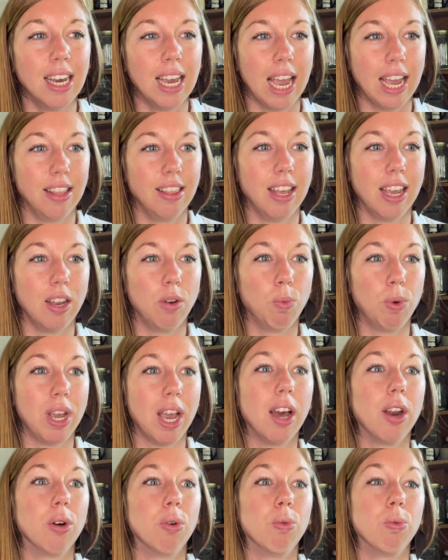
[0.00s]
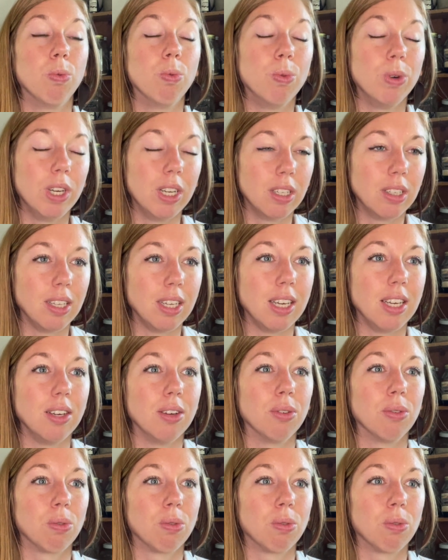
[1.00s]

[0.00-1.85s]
And then we had a really,